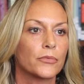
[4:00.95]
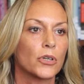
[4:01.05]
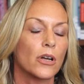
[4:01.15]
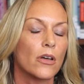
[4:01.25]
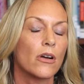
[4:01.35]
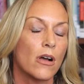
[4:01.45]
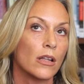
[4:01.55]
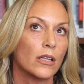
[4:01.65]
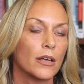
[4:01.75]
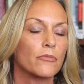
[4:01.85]
or the
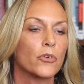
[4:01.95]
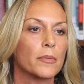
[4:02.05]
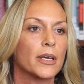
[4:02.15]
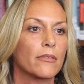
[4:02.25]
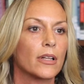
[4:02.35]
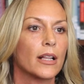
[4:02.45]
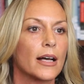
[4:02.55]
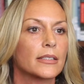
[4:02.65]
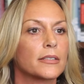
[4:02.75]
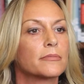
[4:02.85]
online format of the class.